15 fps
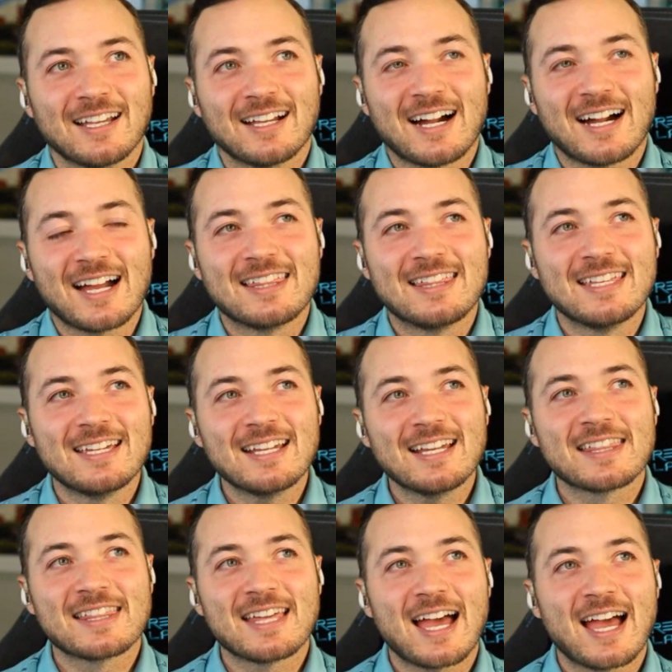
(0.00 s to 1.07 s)
I think
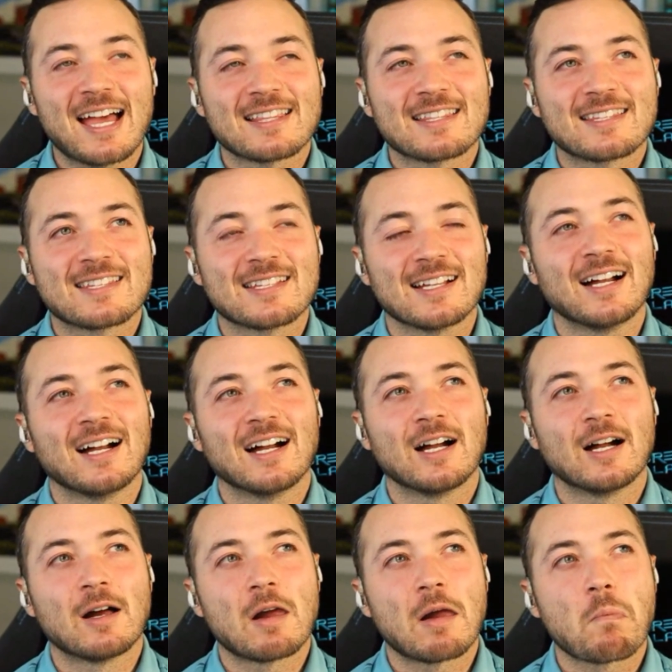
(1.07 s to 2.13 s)
that
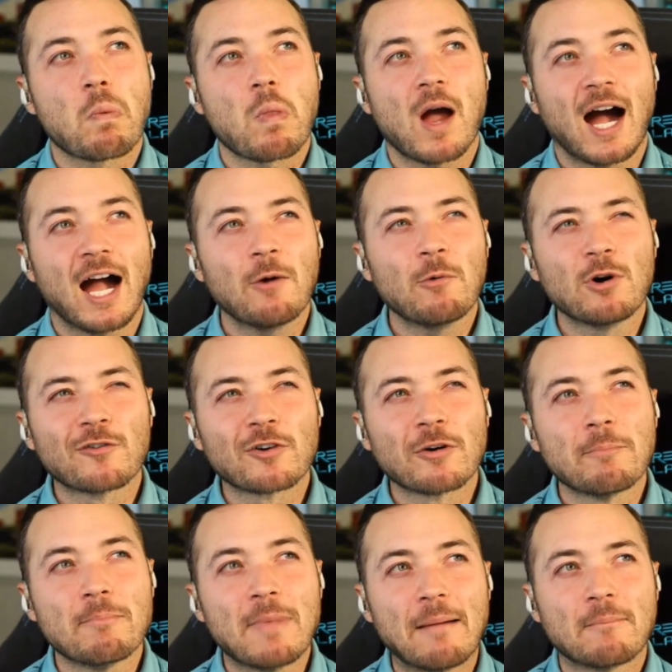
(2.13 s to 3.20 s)
um, I will
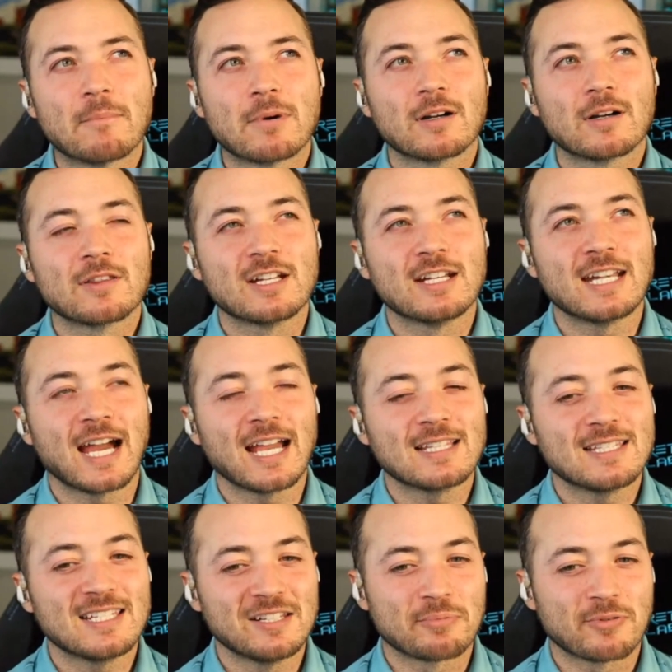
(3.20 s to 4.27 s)
remember the
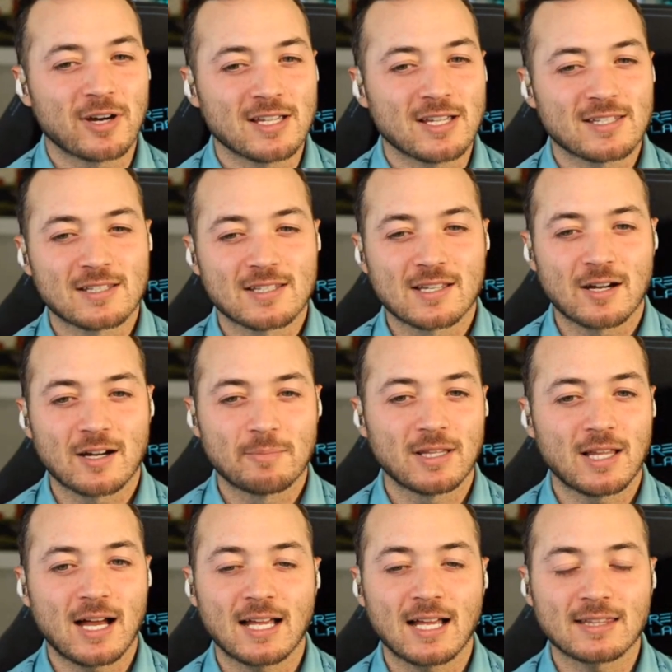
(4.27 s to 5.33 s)
19 Presidents Cup a
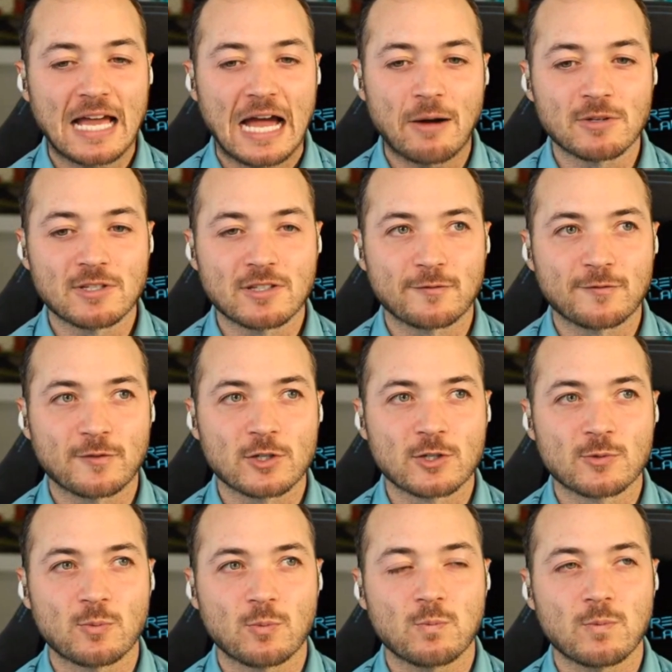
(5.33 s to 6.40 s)
lot. That was the
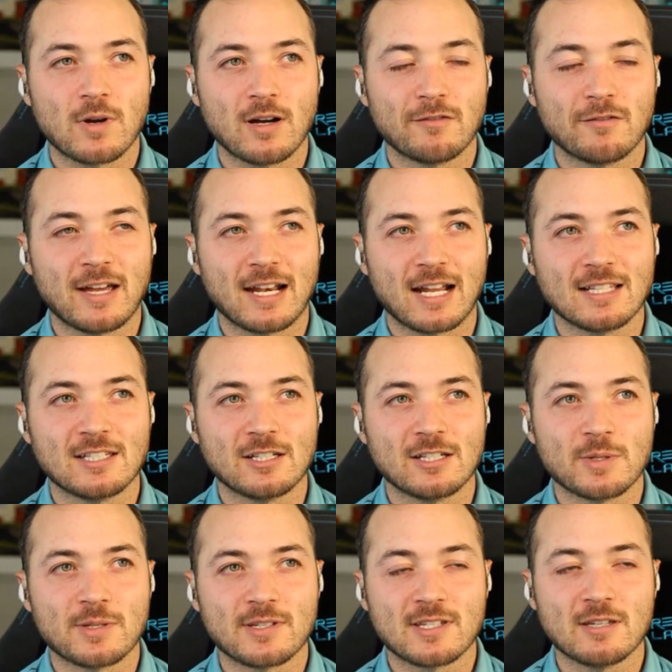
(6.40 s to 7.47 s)
first event I did
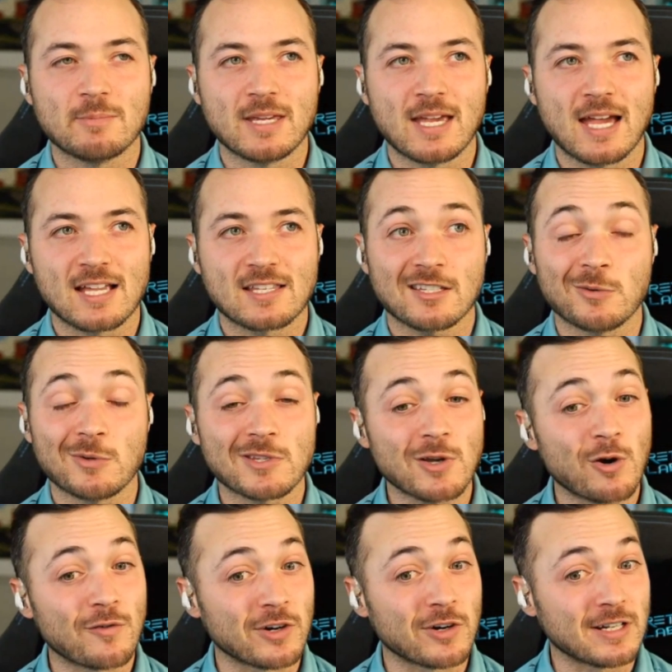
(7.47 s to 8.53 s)
with CBS. It was
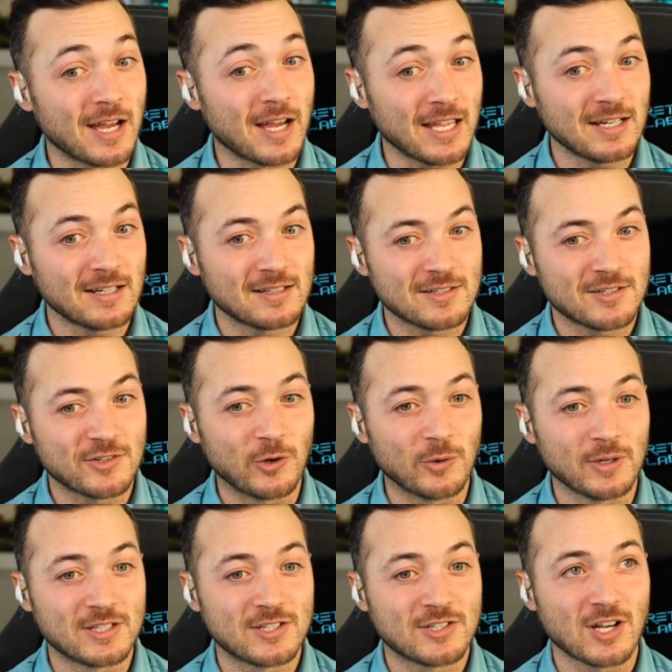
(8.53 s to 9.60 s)
overnight, so
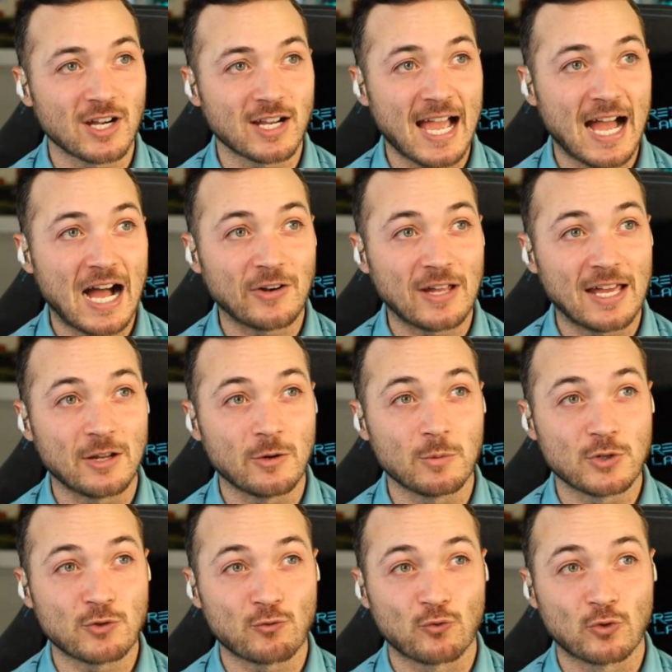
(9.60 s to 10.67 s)
it stuck out, and it
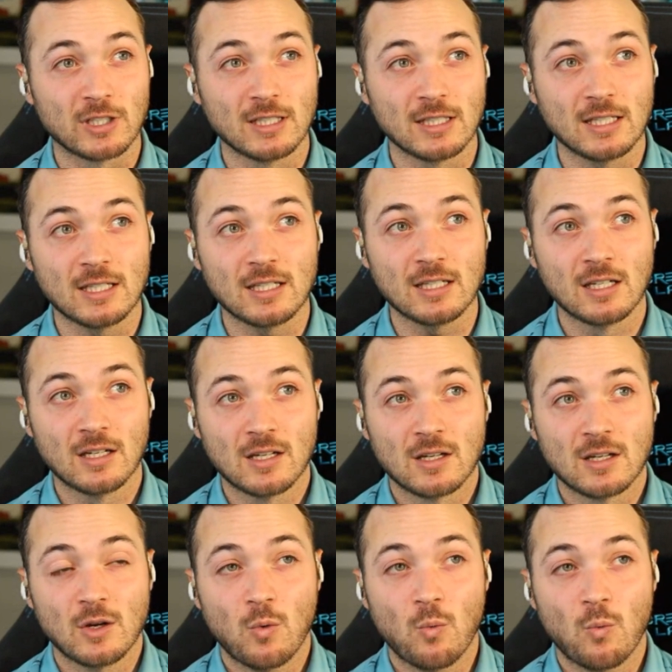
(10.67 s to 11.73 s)
was really
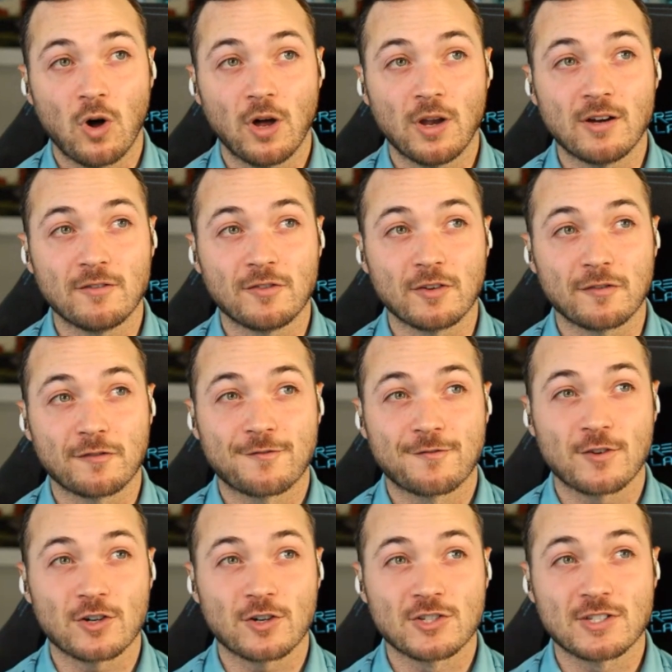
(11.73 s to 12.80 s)
one of the
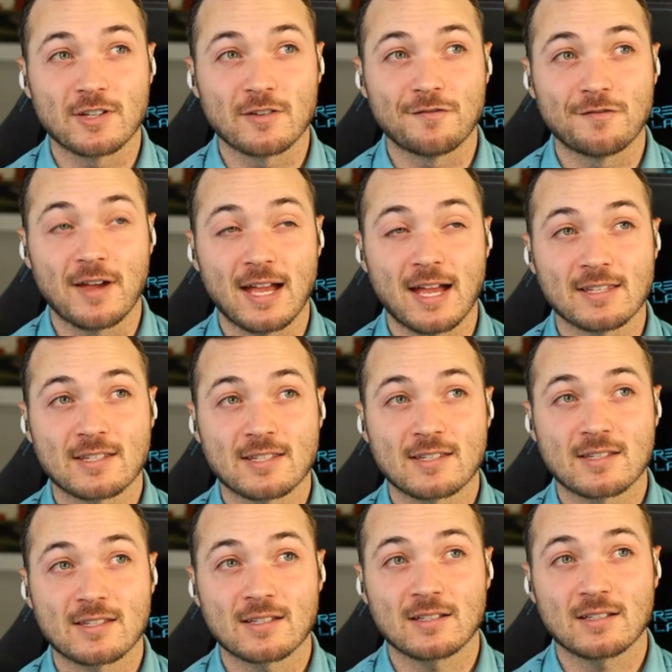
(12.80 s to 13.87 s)
first
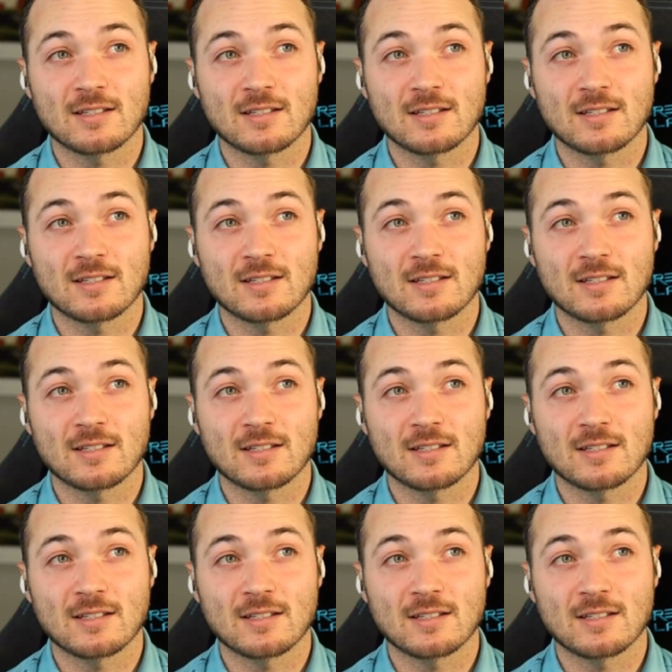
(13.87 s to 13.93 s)
events